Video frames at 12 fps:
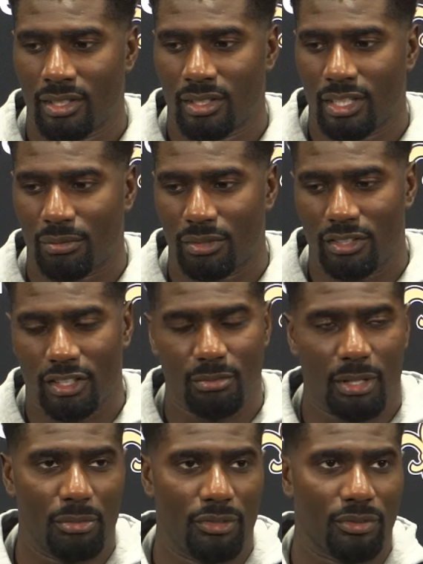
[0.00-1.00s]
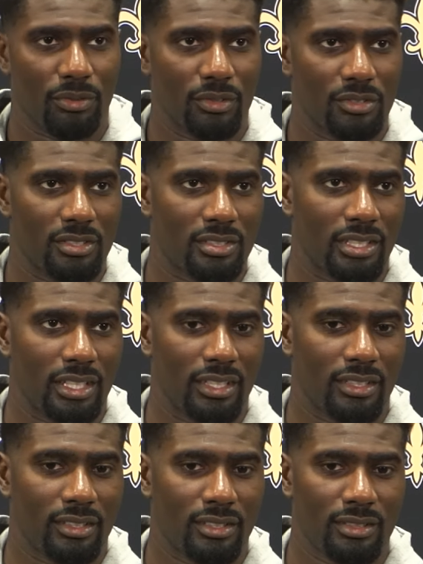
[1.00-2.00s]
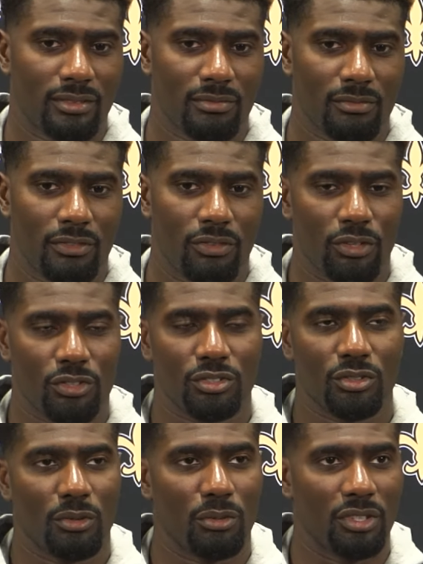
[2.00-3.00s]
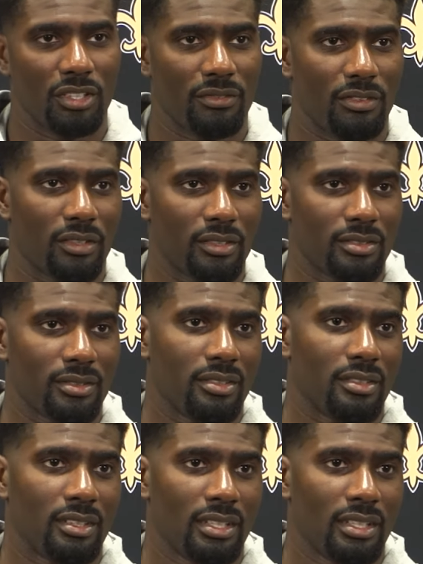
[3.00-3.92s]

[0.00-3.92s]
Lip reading: like we talked about before, just like focusing on what we need to focus on.